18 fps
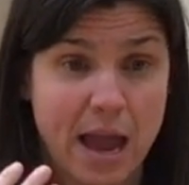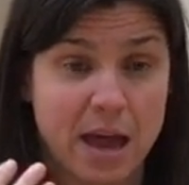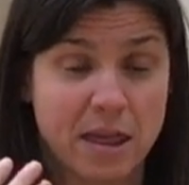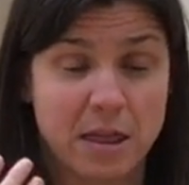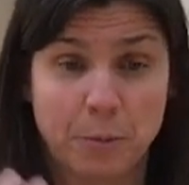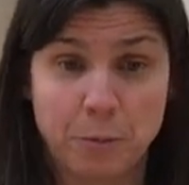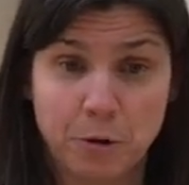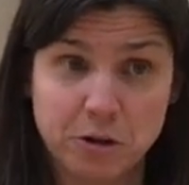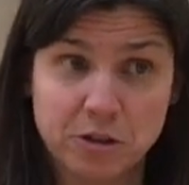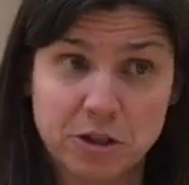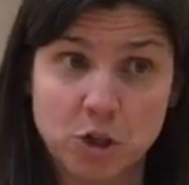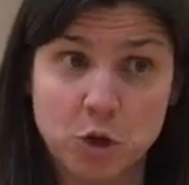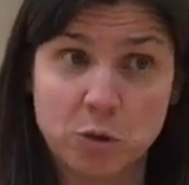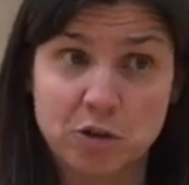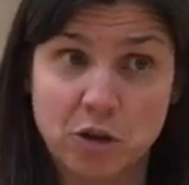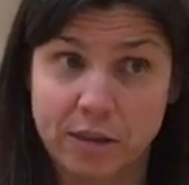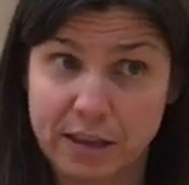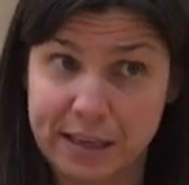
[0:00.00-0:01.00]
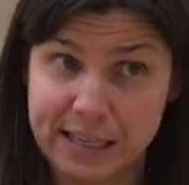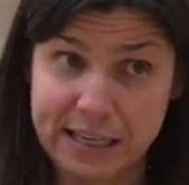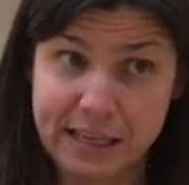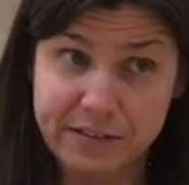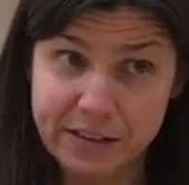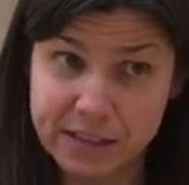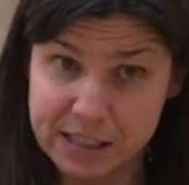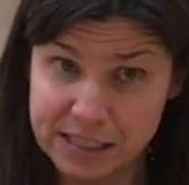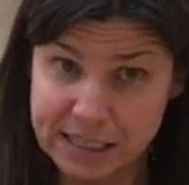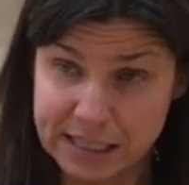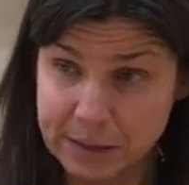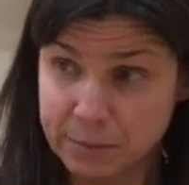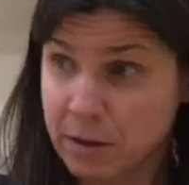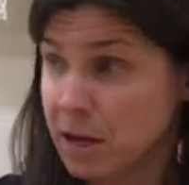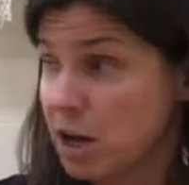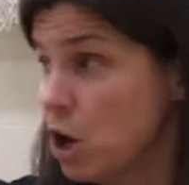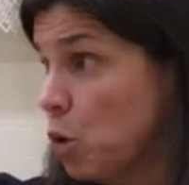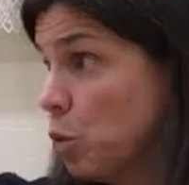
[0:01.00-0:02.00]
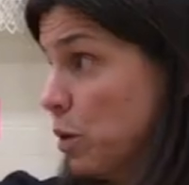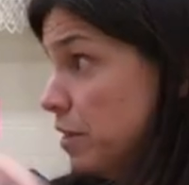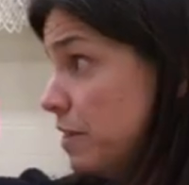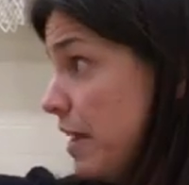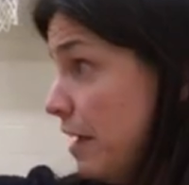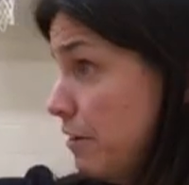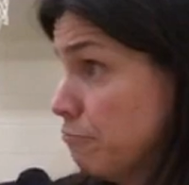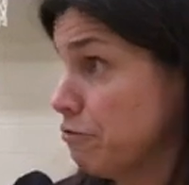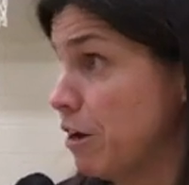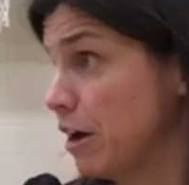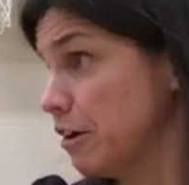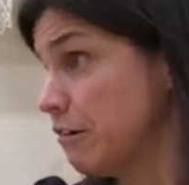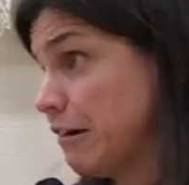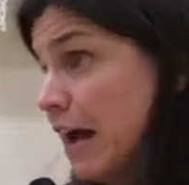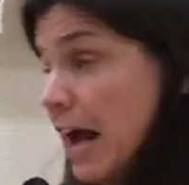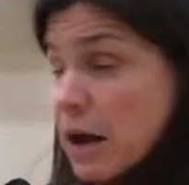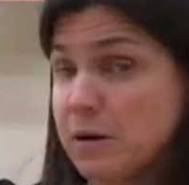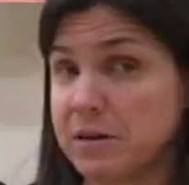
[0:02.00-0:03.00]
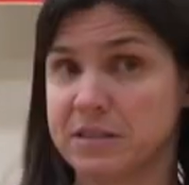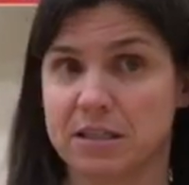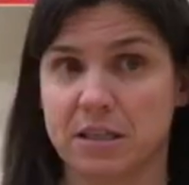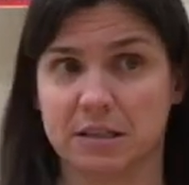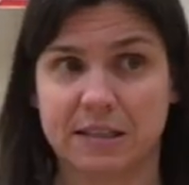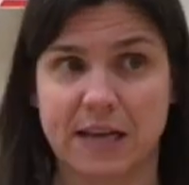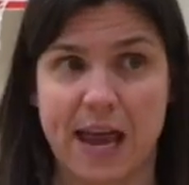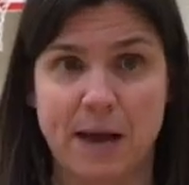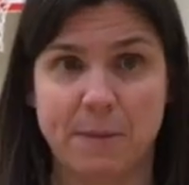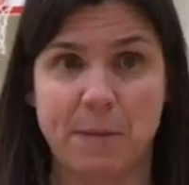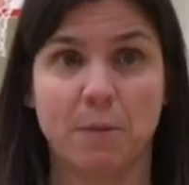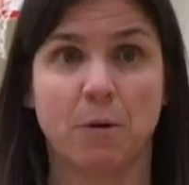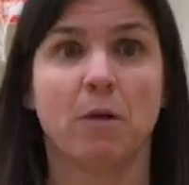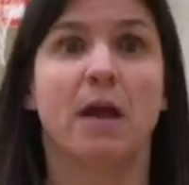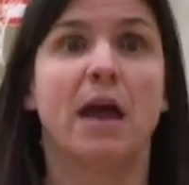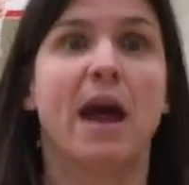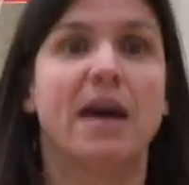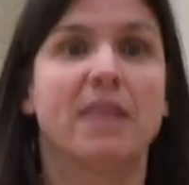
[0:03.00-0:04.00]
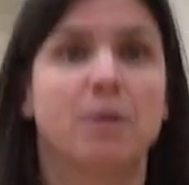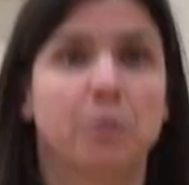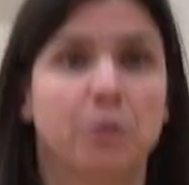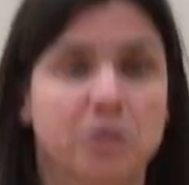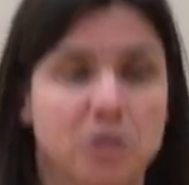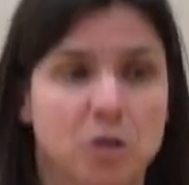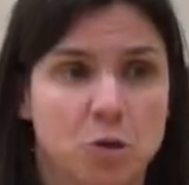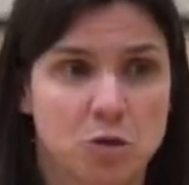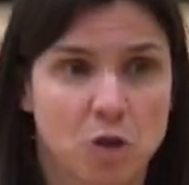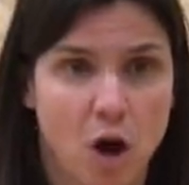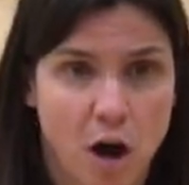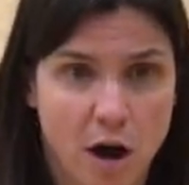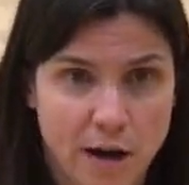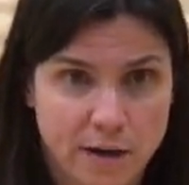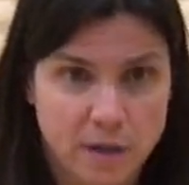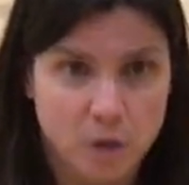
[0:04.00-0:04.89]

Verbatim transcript: the person who was on the even team would then run around and still tag people, and the person who's odd